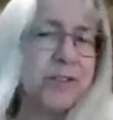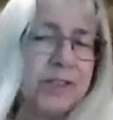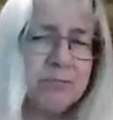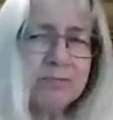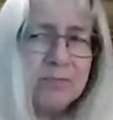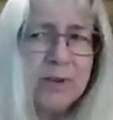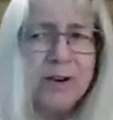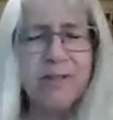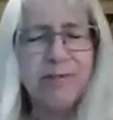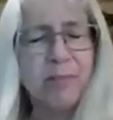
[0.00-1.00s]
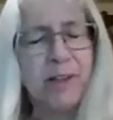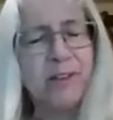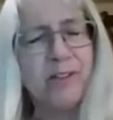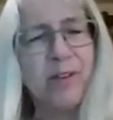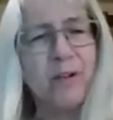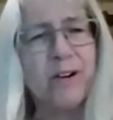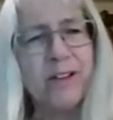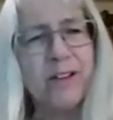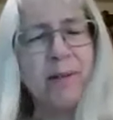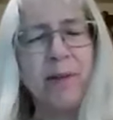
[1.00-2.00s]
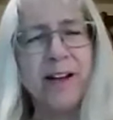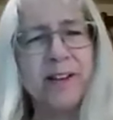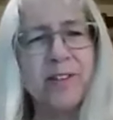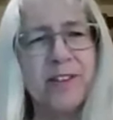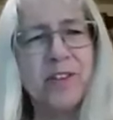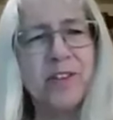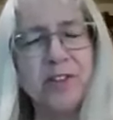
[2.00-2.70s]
She went off and made the phone call and came back and said,